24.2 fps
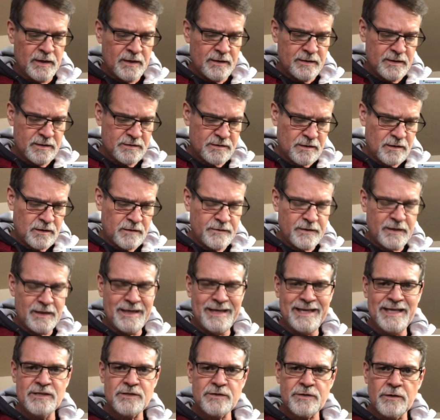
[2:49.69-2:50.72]
is on the
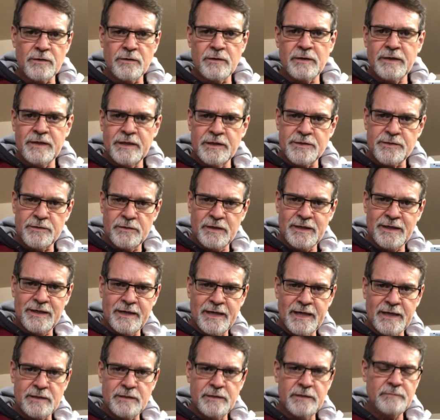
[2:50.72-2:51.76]
Eastern
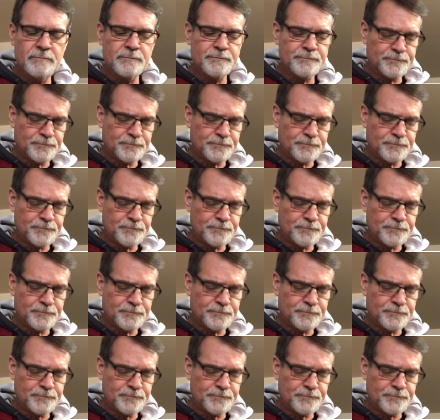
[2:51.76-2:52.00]
Interconnected,